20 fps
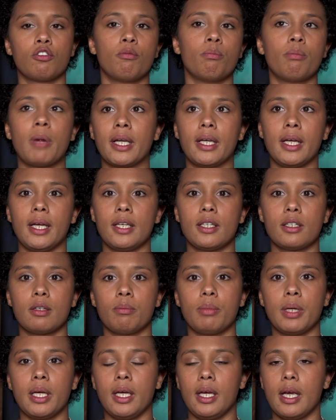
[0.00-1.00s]
of money to
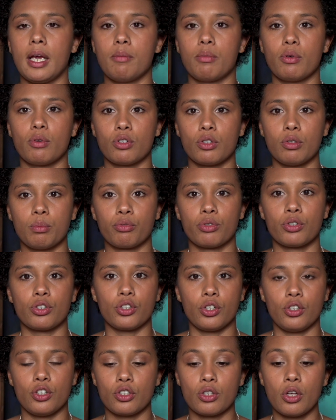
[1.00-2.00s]
be able to
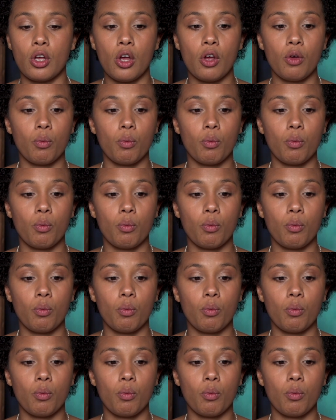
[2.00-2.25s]
produce